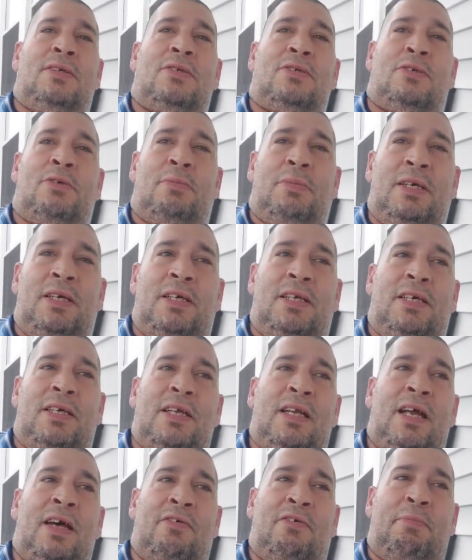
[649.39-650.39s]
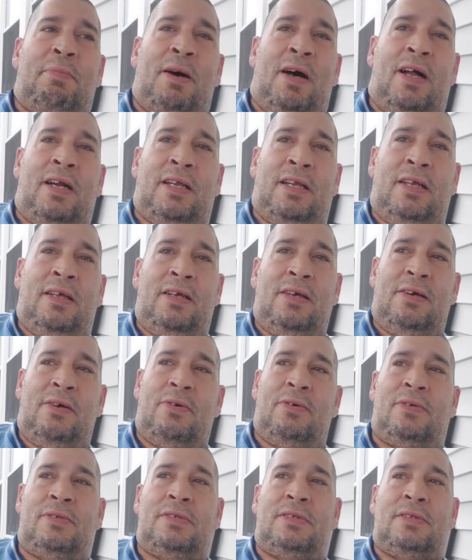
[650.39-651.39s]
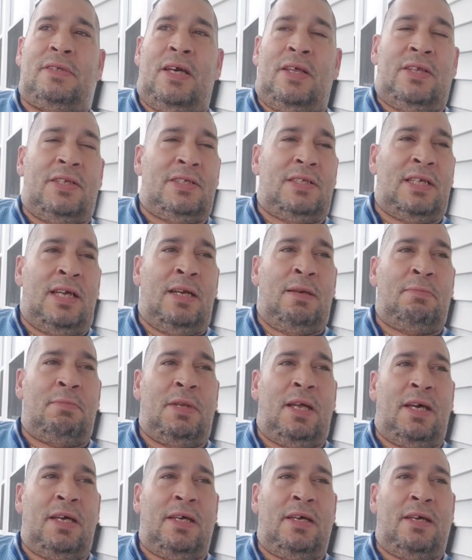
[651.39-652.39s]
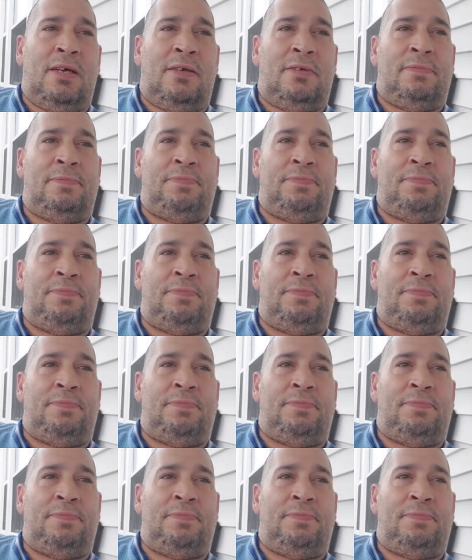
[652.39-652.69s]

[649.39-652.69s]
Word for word: So me and the kid have a party. Now the same night,